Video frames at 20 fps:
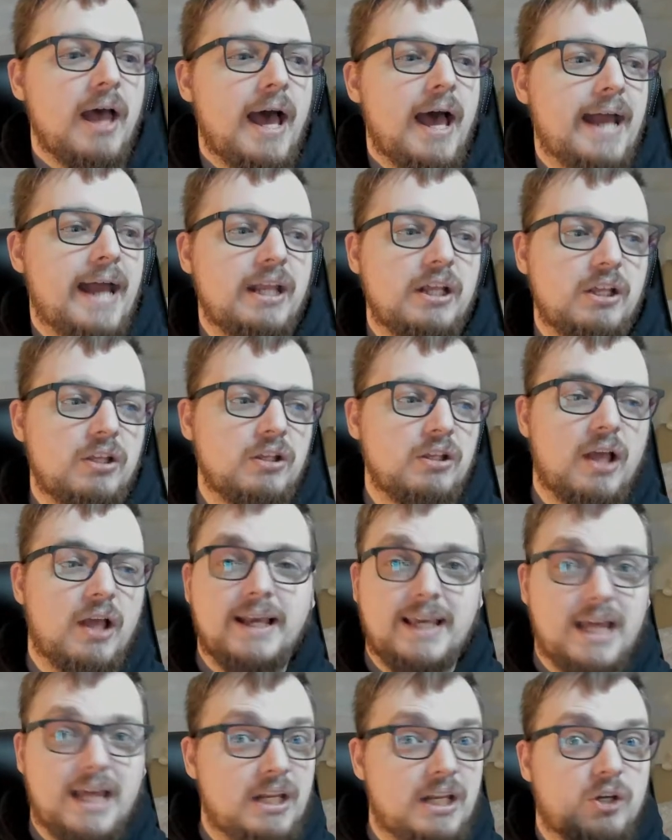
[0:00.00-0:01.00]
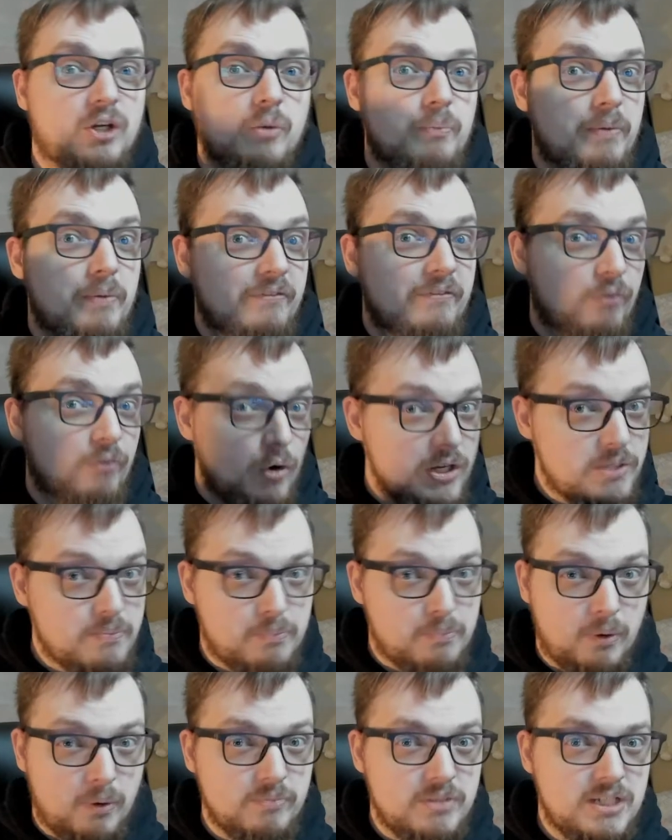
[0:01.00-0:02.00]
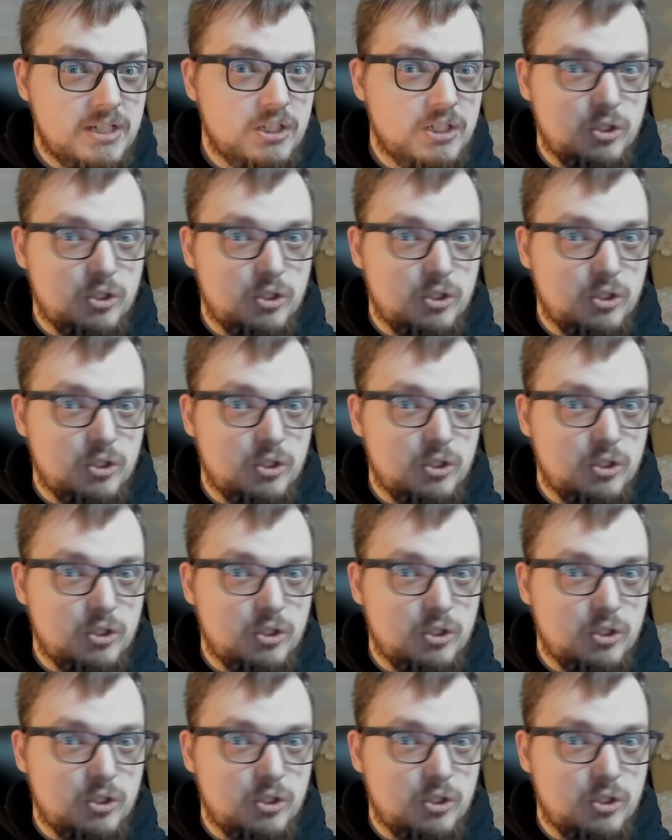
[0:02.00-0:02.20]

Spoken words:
And it could be voice prompted.